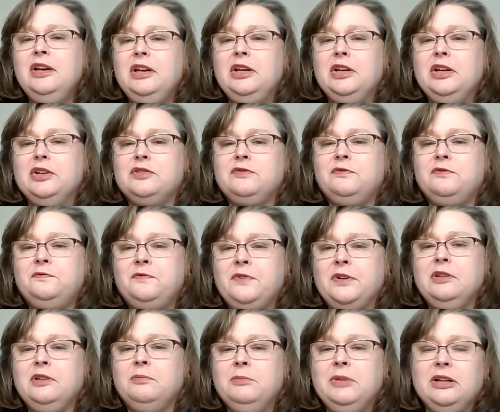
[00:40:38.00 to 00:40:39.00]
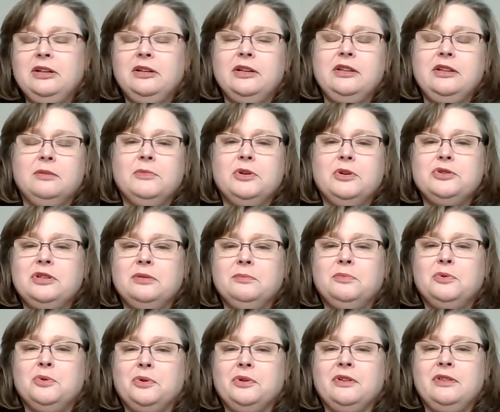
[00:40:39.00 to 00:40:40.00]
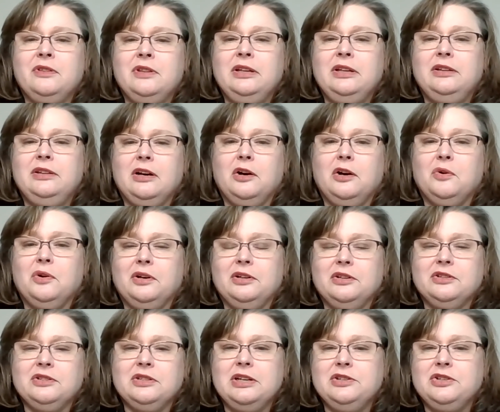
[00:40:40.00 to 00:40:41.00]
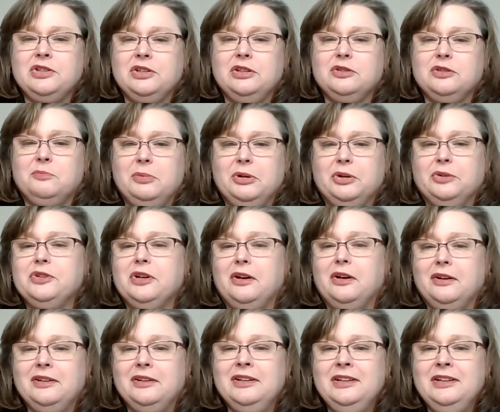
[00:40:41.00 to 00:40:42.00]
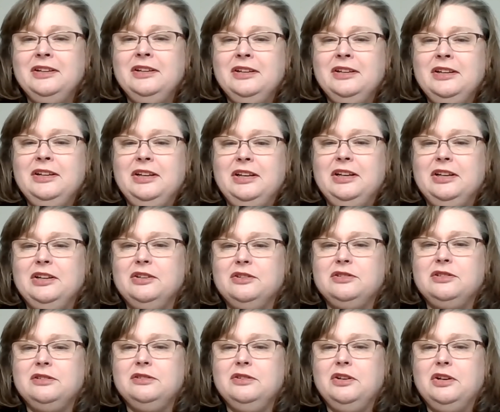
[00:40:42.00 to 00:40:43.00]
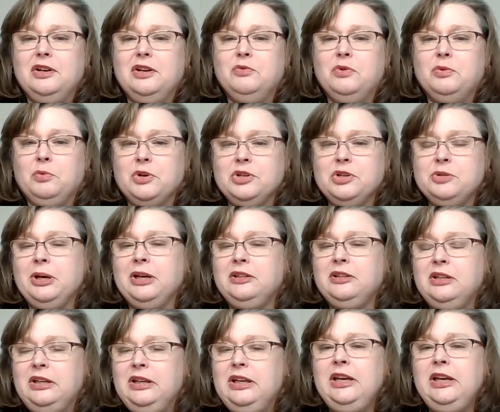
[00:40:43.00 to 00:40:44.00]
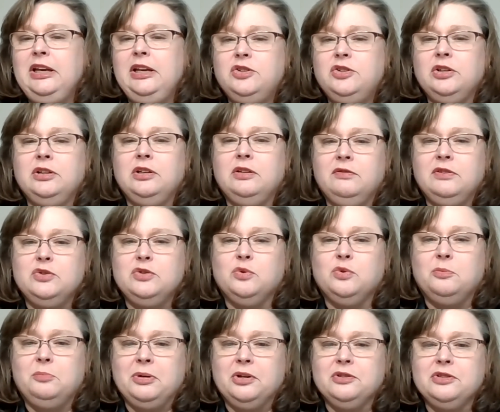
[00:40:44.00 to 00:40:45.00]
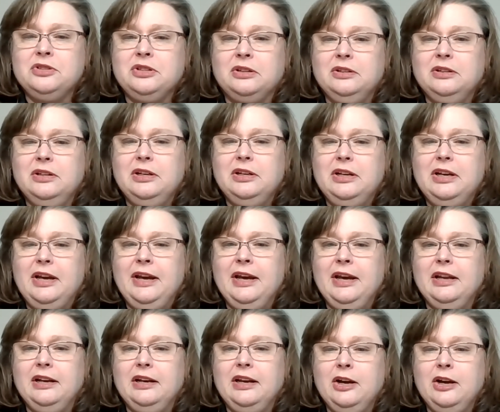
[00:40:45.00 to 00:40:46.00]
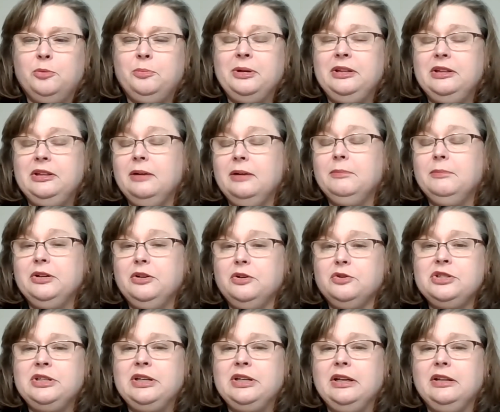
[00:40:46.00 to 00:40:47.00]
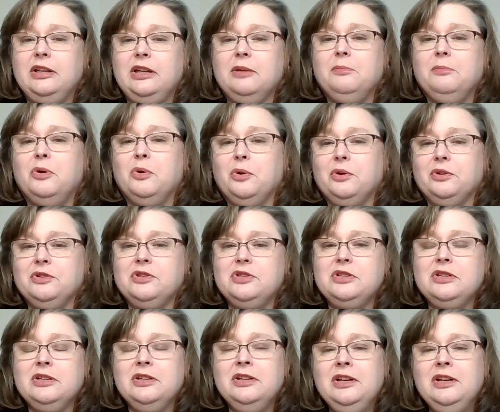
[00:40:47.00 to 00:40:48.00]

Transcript: is fundamentally the most important thing that our organization is built on, is respecting each individual person and helping them understand the importance